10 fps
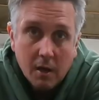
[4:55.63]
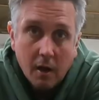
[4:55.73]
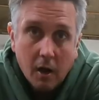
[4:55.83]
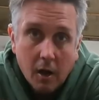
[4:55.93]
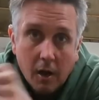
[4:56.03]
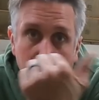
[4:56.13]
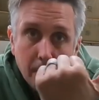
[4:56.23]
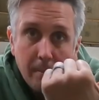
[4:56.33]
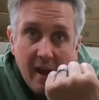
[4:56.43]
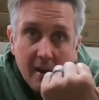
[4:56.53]
Uh,
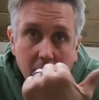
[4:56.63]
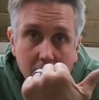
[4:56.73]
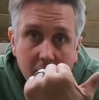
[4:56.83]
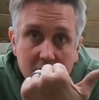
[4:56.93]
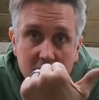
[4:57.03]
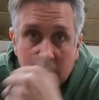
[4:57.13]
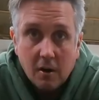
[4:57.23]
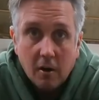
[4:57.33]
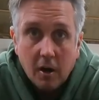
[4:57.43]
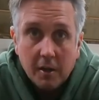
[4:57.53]
the Patagonias
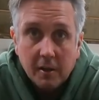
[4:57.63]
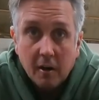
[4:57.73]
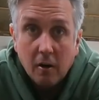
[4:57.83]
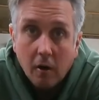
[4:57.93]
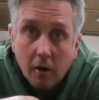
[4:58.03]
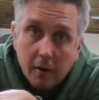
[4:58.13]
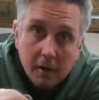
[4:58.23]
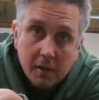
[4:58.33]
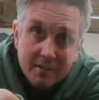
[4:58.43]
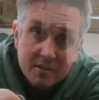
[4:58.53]
that are on there are going to get